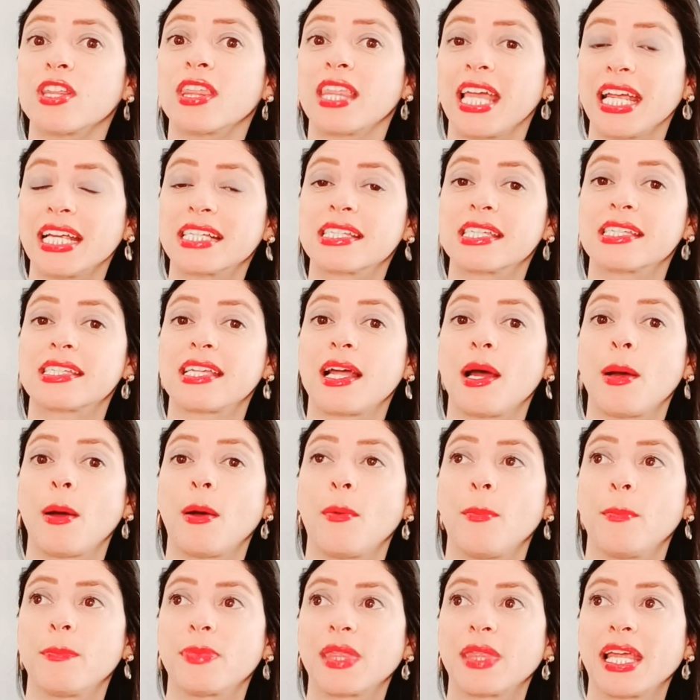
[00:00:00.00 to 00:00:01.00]
thinks it's
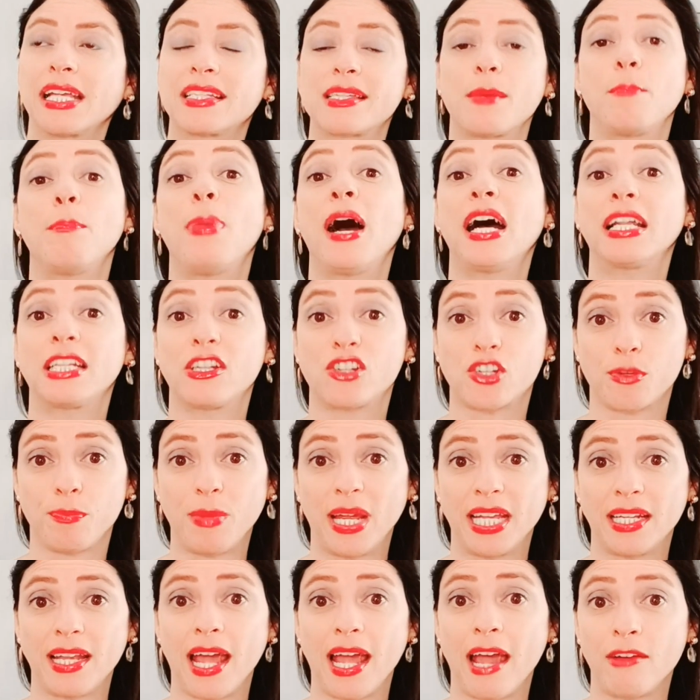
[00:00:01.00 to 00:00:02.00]
a
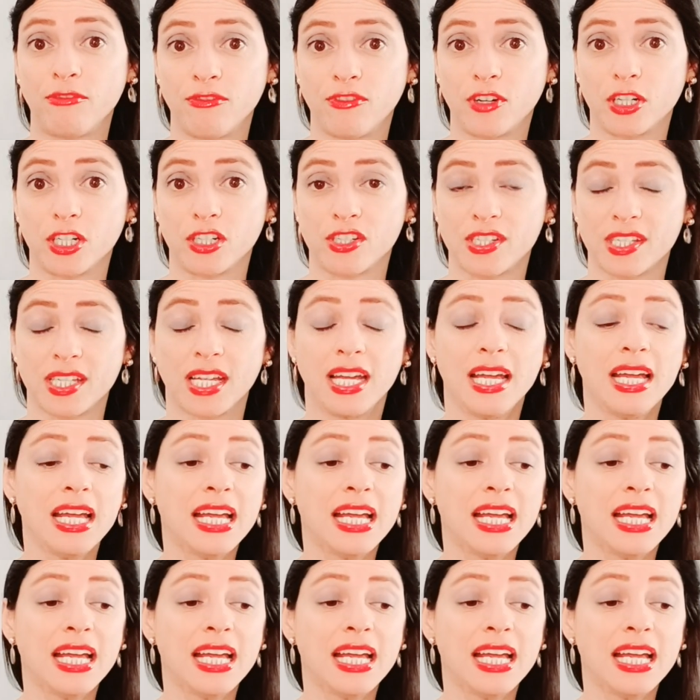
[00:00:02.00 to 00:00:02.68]
punishment at first.